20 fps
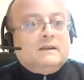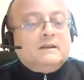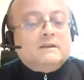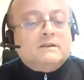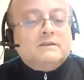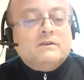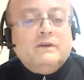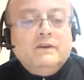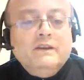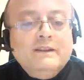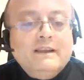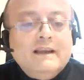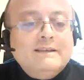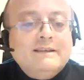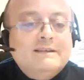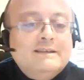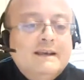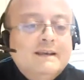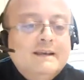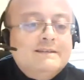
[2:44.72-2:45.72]
So in
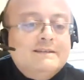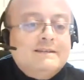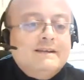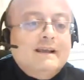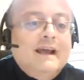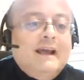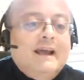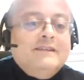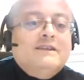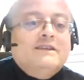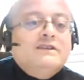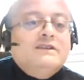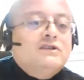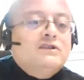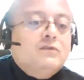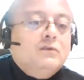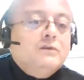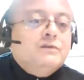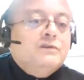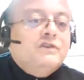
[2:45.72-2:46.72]
that sense, and this
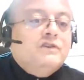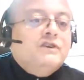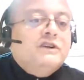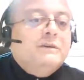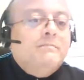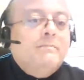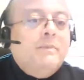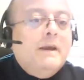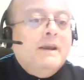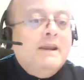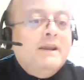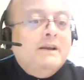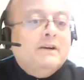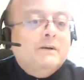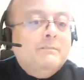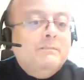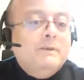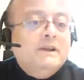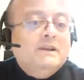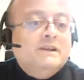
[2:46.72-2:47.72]
is also
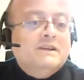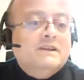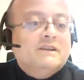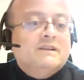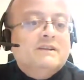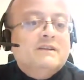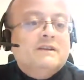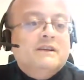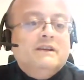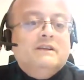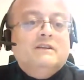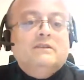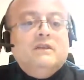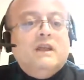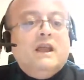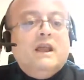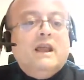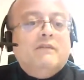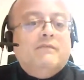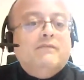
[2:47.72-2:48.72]
repeated in
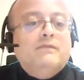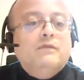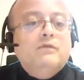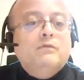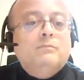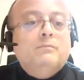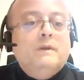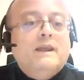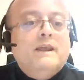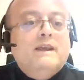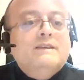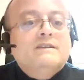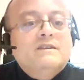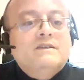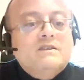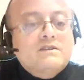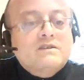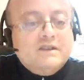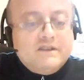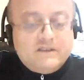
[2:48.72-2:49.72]
a few
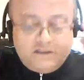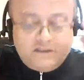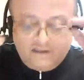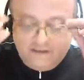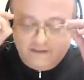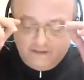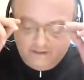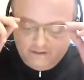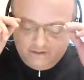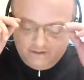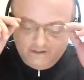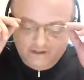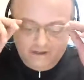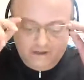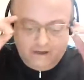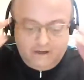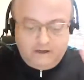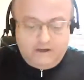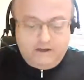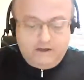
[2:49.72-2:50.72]
places in the
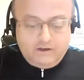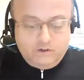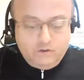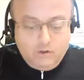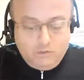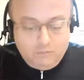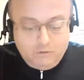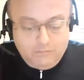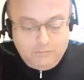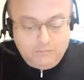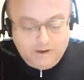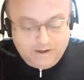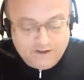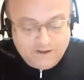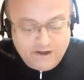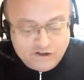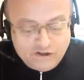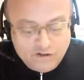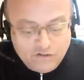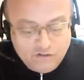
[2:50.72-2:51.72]
Global
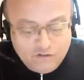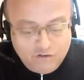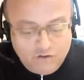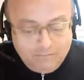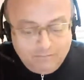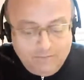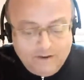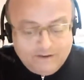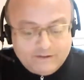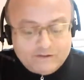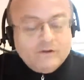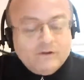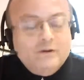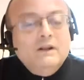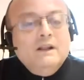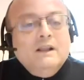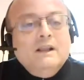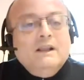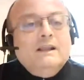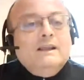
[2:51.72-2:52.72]
Migration Compact. So
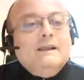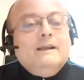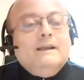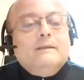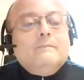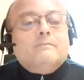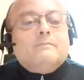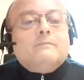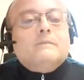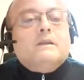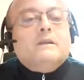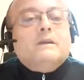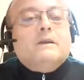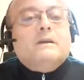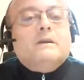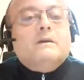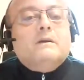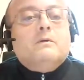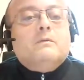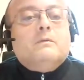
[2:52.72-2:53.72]

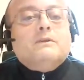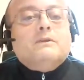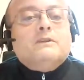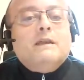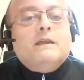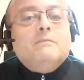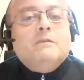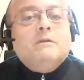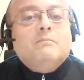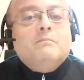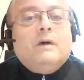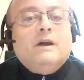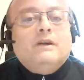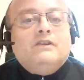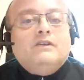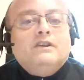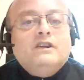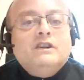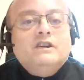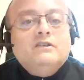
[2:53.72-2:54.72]
what I mean by
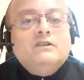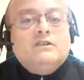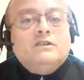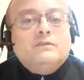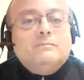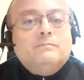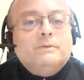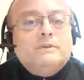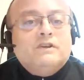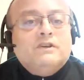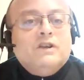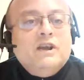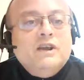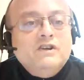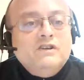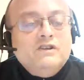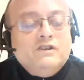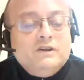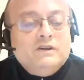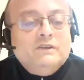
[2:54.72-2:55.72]

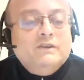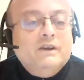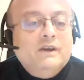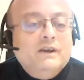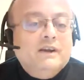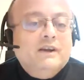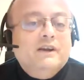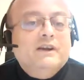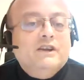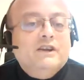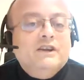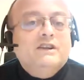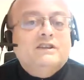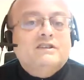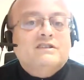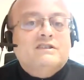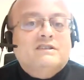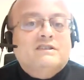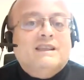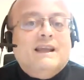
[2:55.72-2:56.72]
reinterpretation
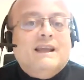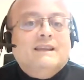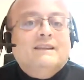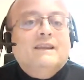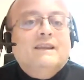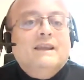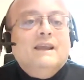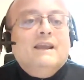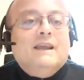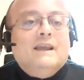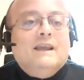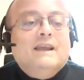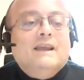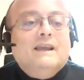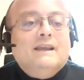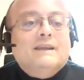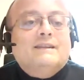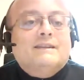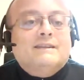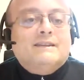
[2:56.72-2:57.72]
is then
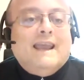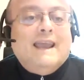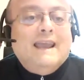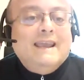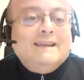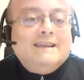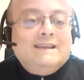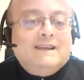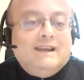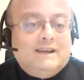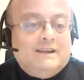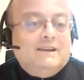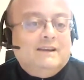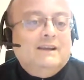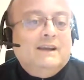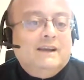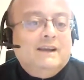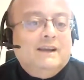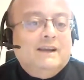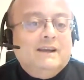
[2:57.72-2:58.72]
taking
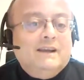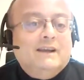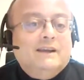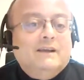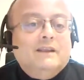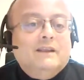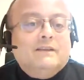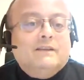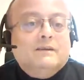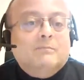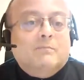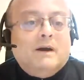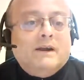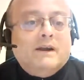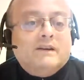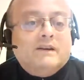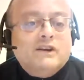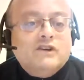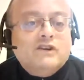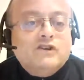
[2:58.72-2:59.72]
the
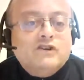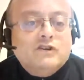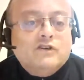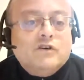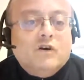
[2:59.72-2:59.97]
Migration